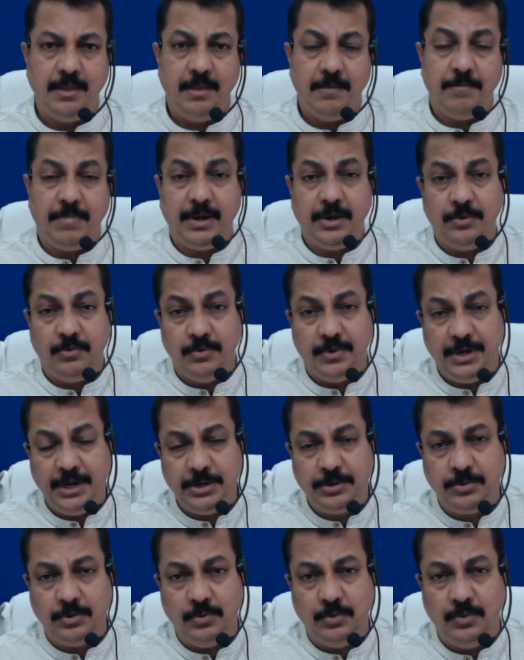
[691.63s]
But you
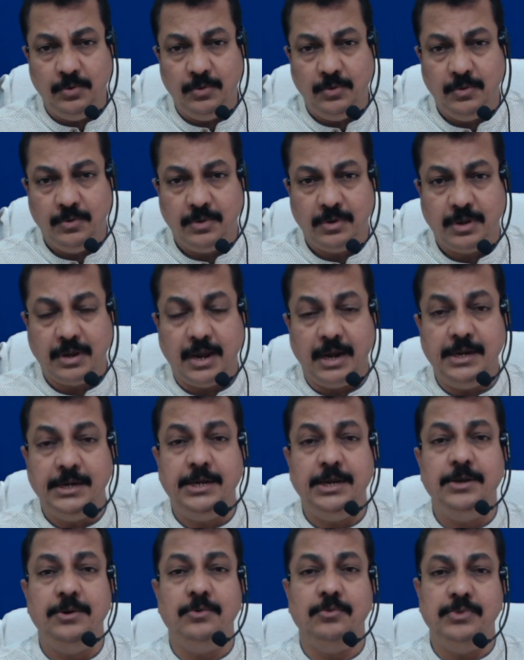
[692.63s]
need to
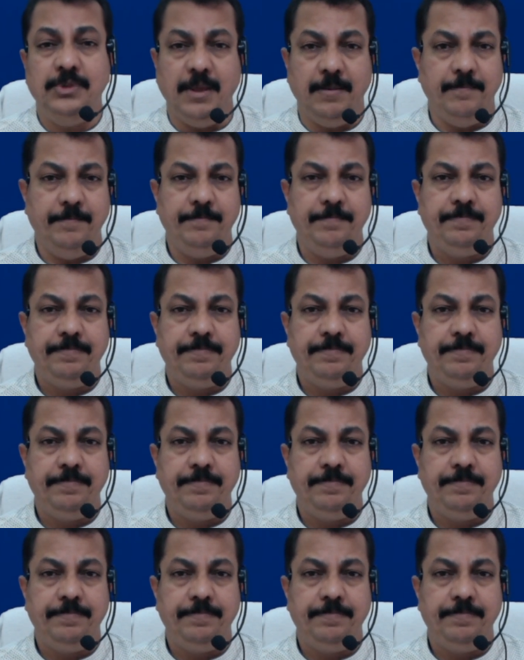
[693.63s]
continue them.